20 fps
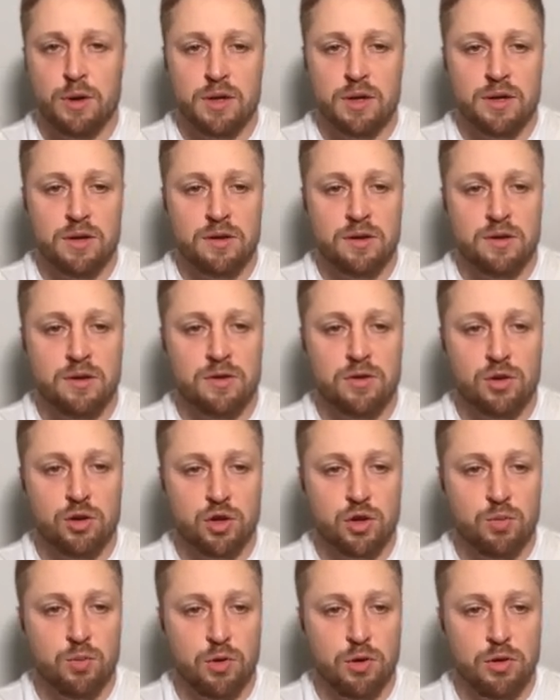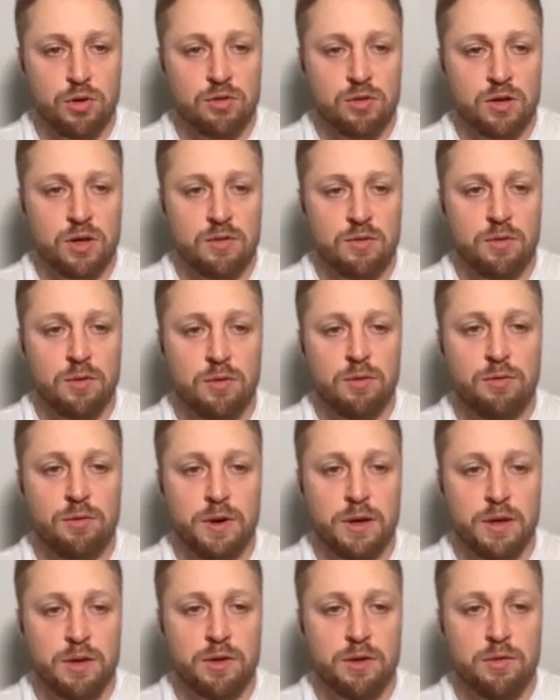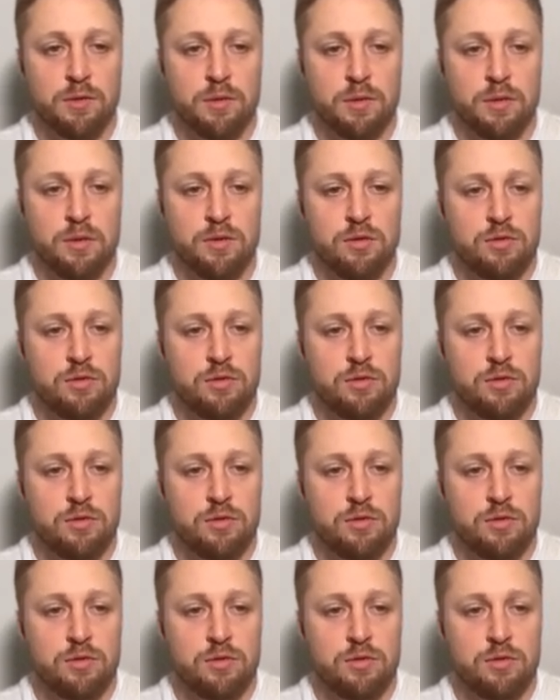It is a source model that we will fine-tune.